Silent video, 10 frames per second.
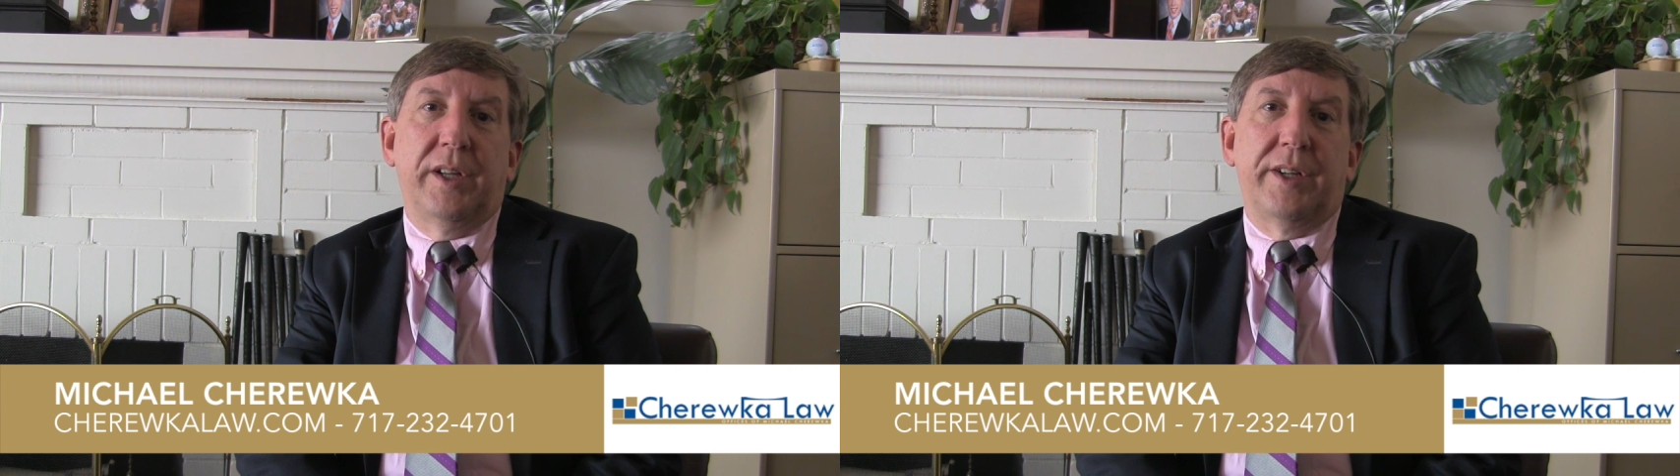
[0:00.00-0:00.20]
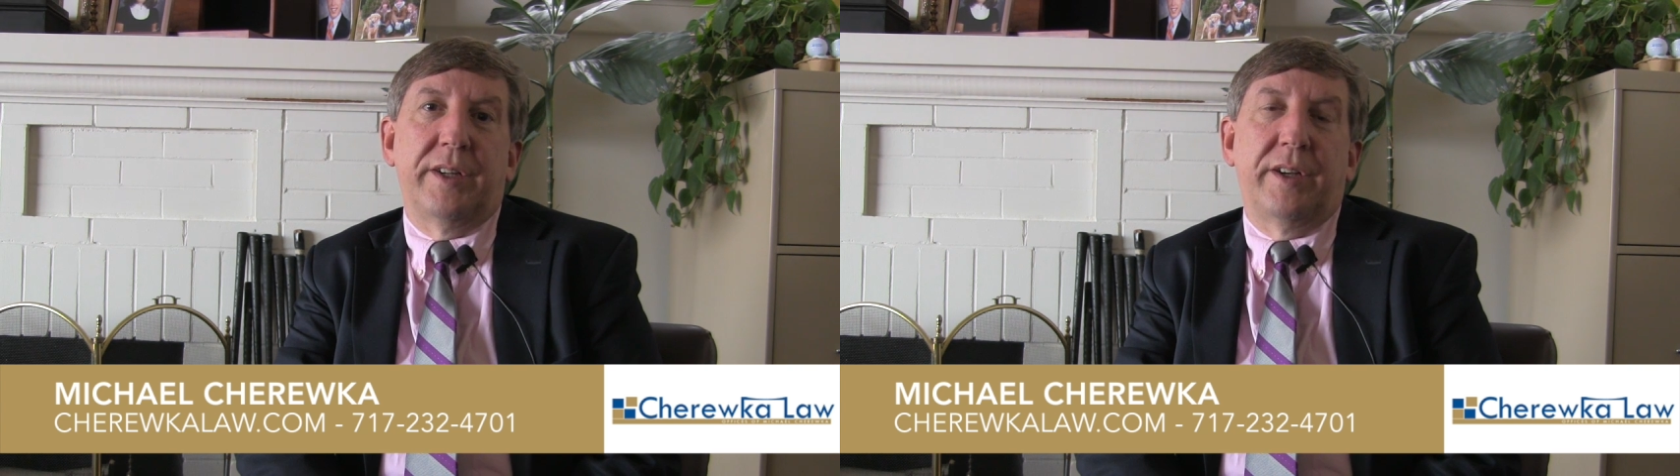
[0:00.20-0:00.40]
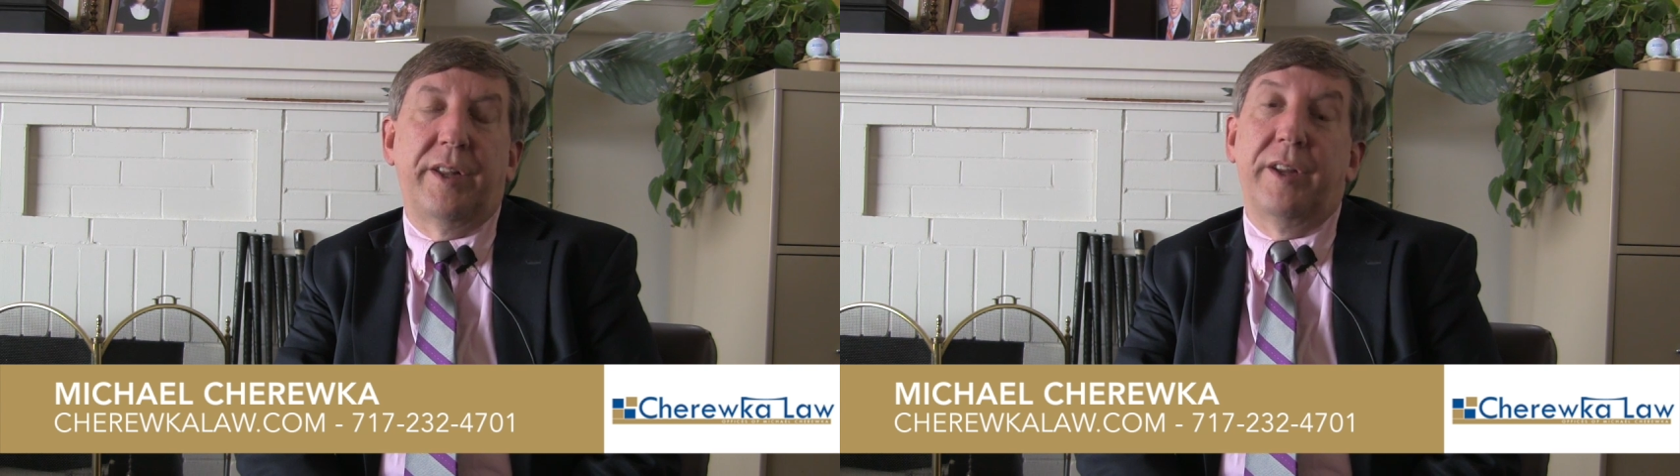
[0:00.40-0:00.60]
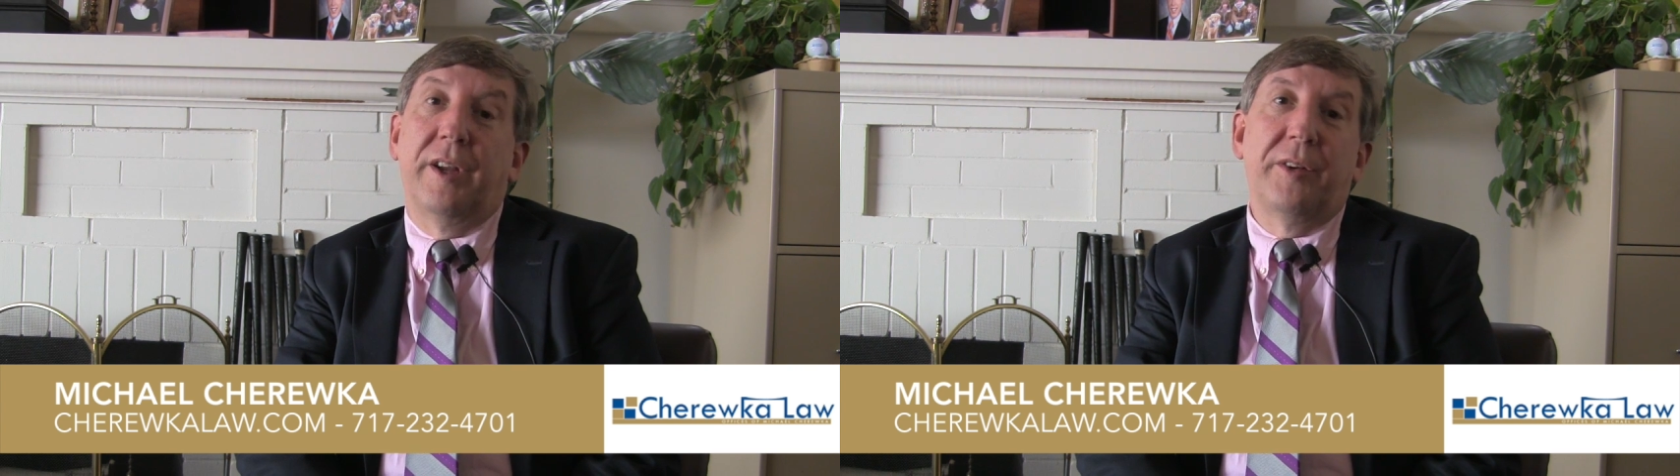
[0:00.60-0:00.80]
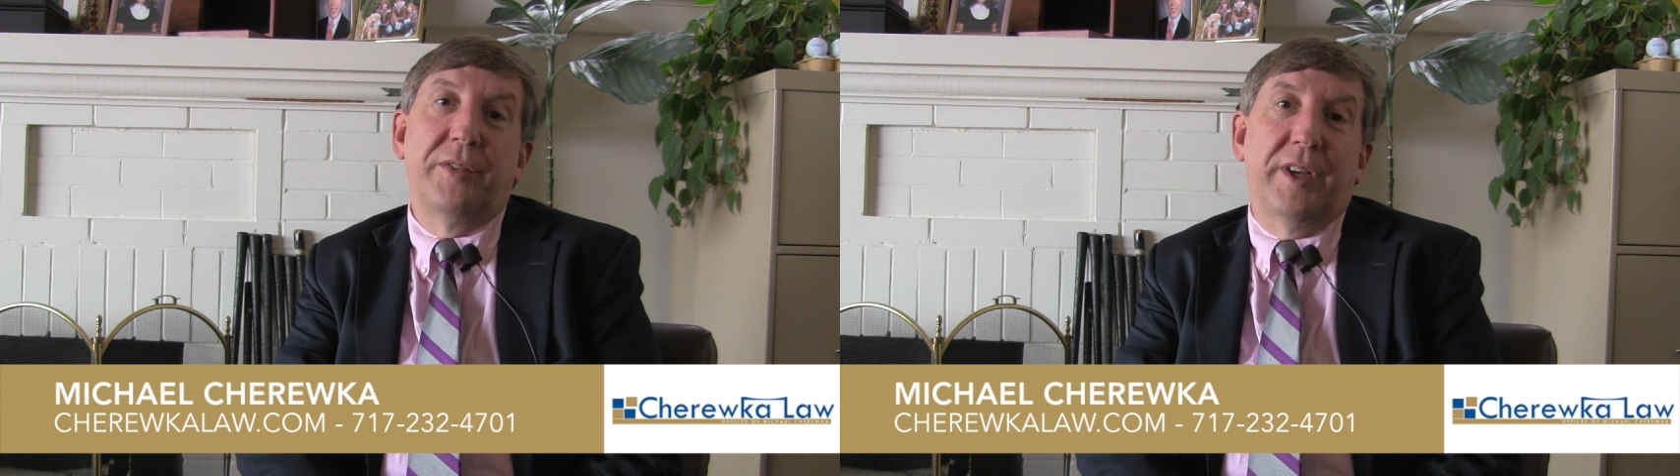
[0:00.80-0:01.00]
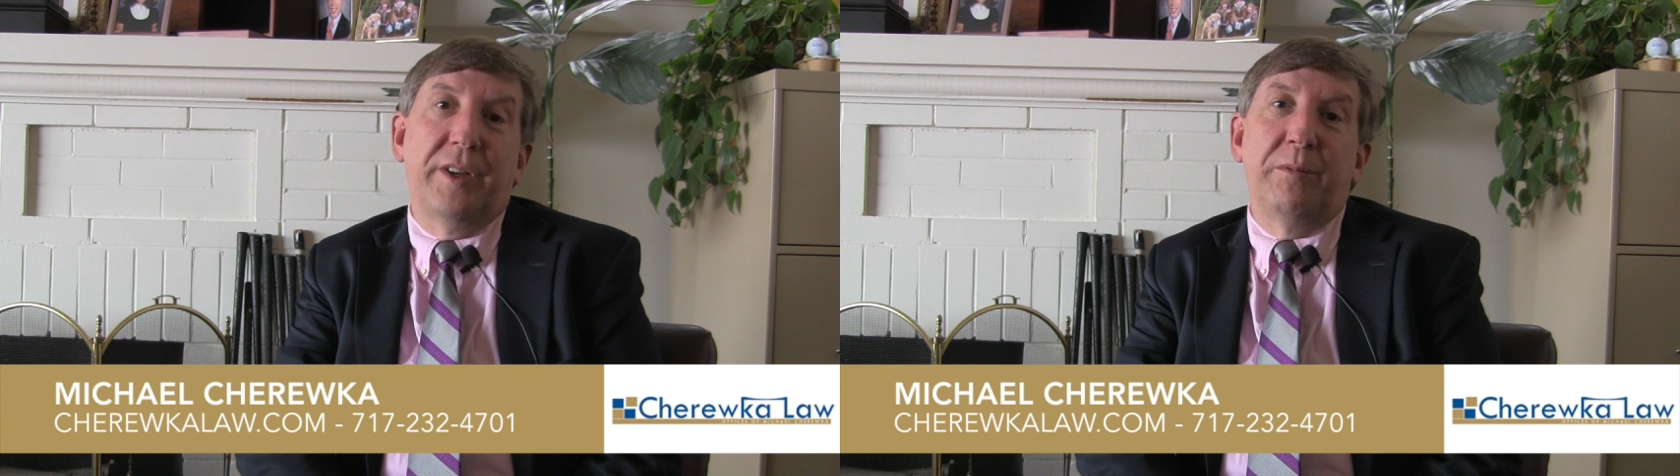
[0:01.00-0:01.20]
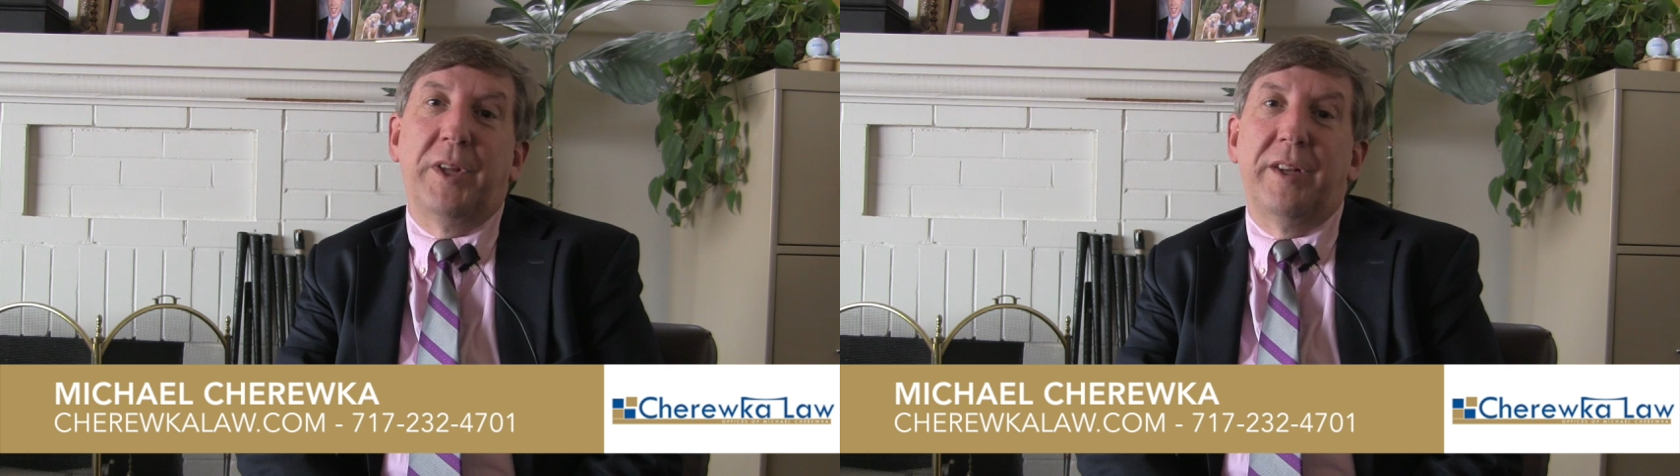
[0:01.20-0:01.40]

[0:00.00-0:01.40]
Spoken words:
On the other side,